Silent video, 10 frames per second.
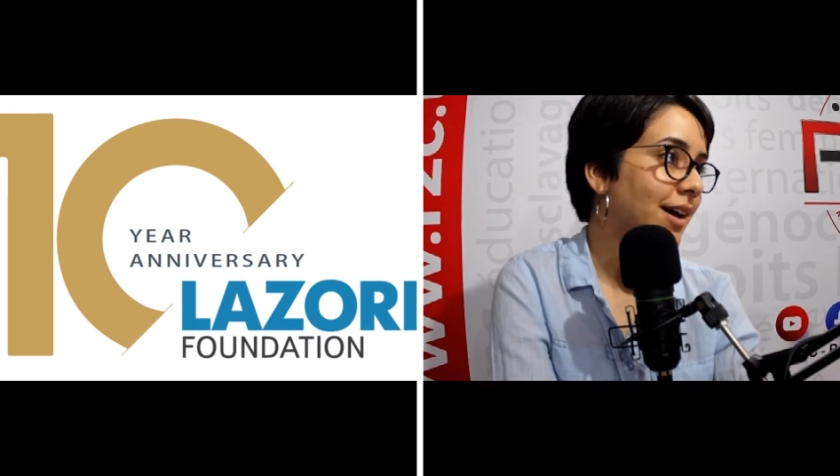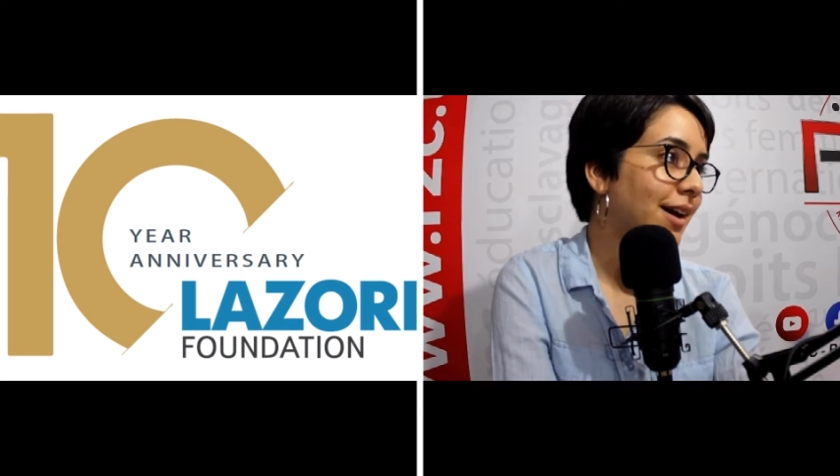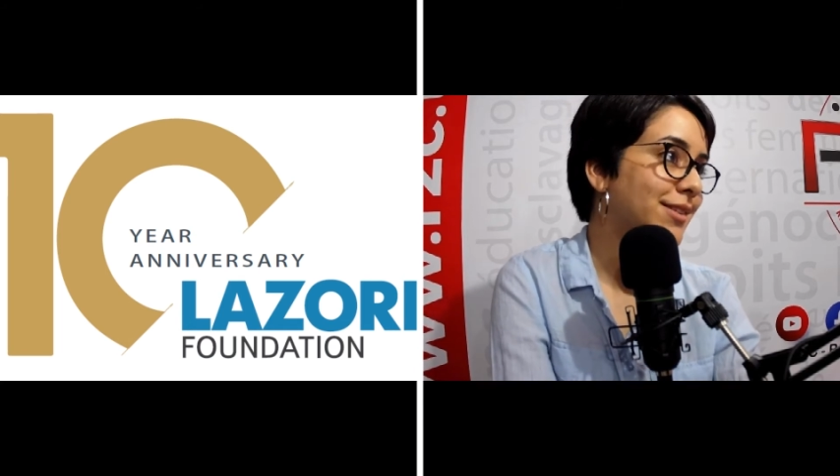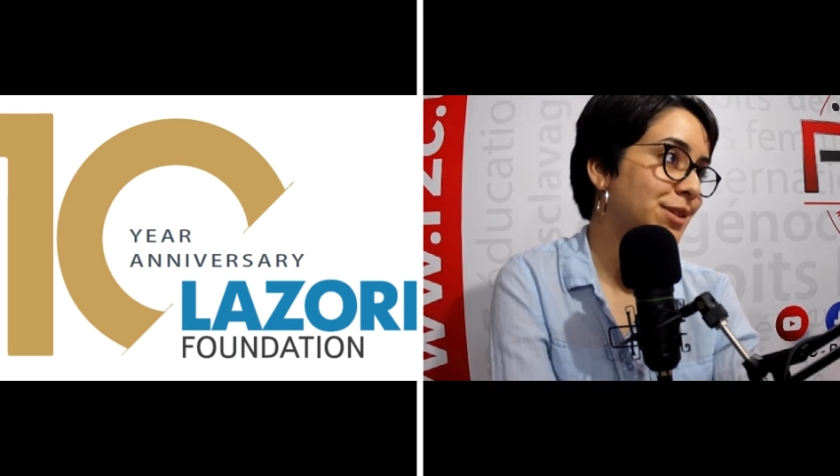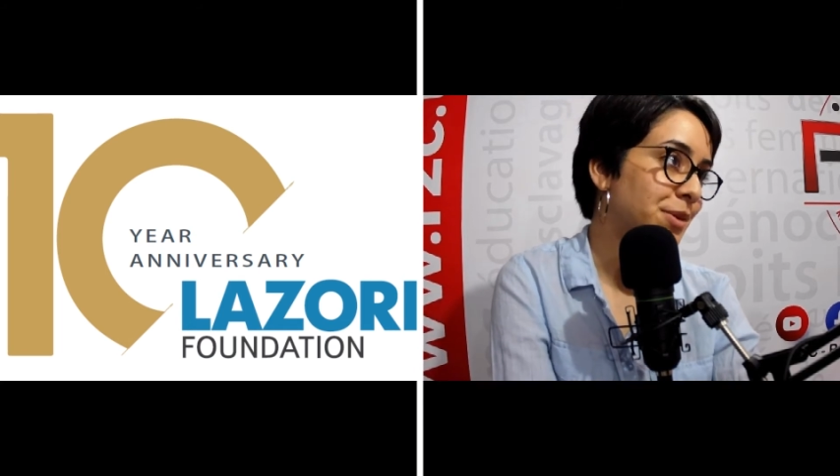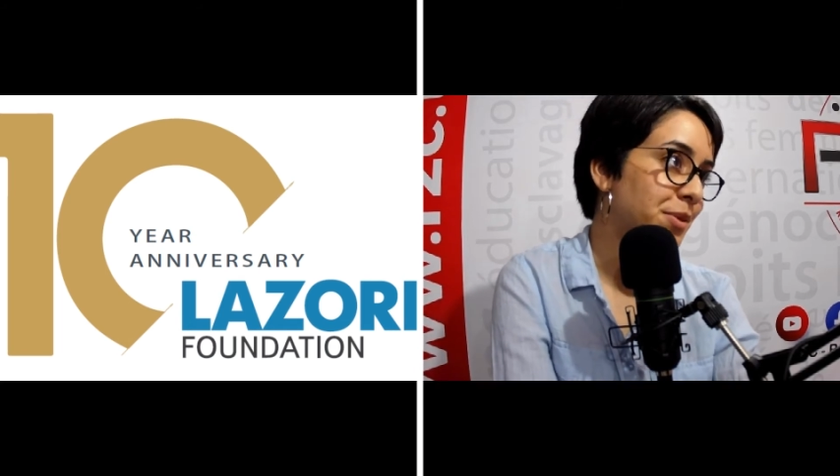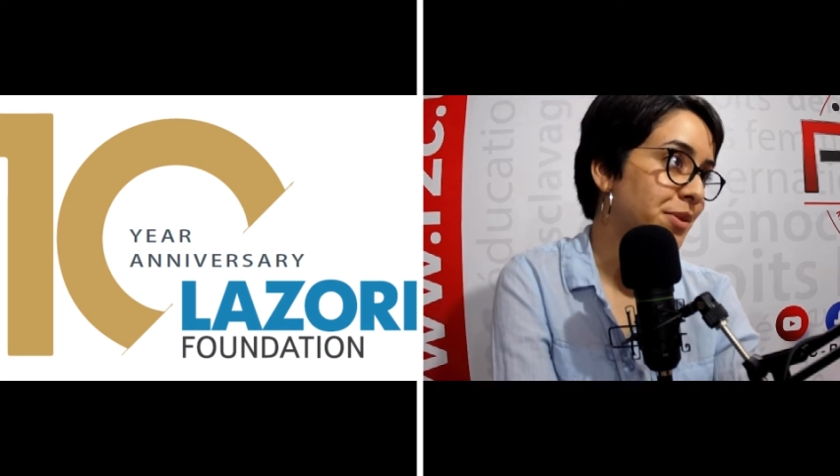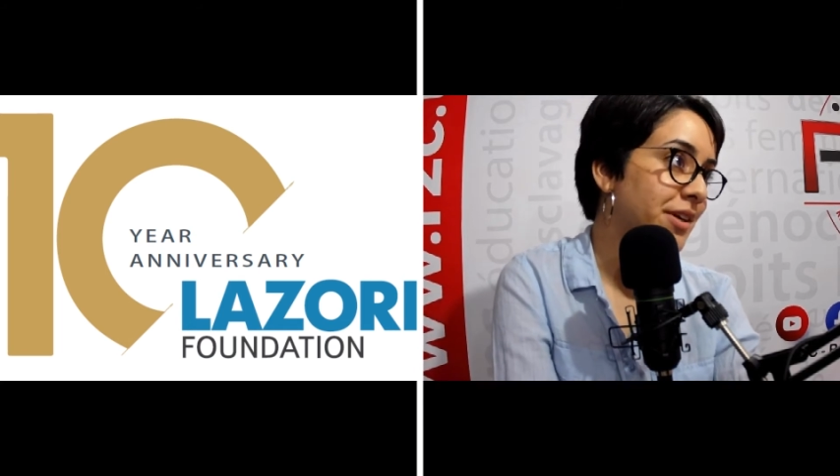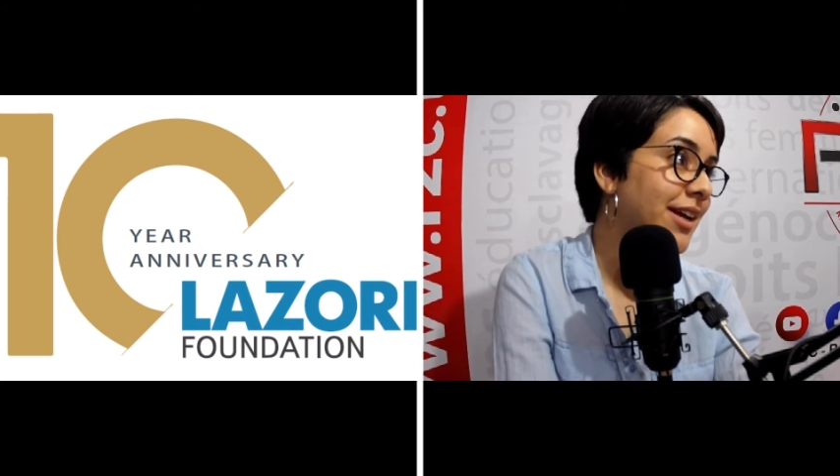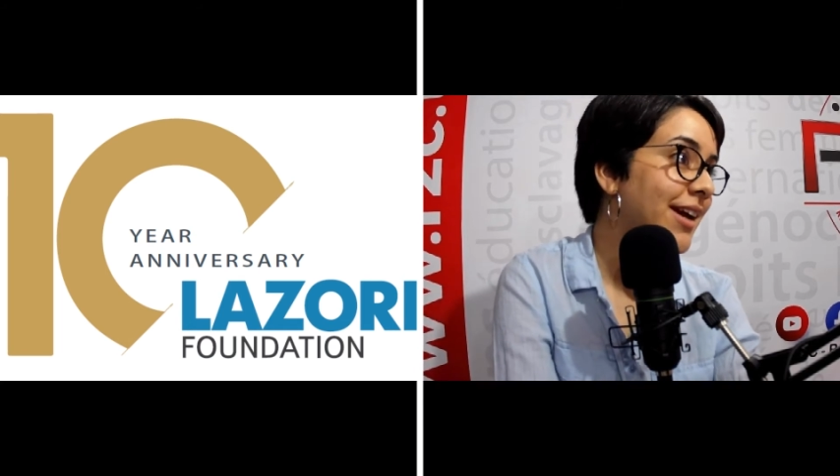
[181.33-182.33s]
at New
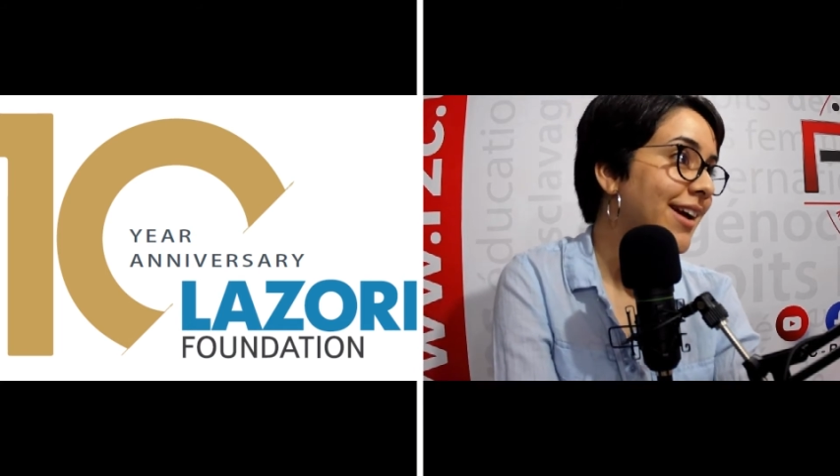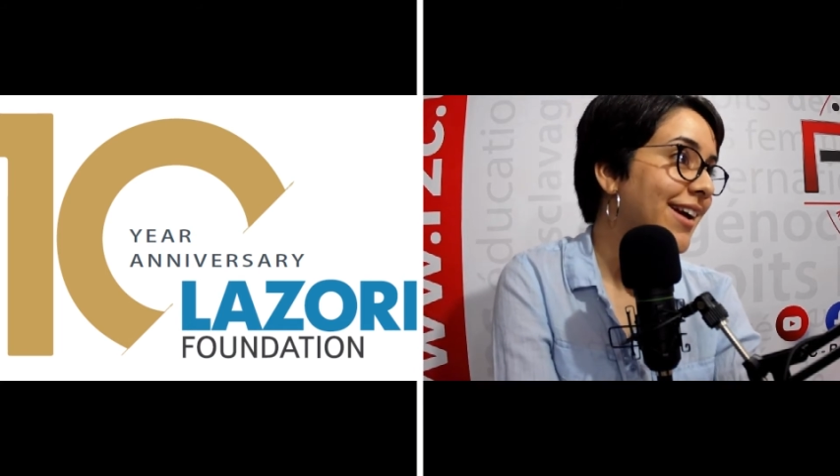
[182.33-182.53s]
York.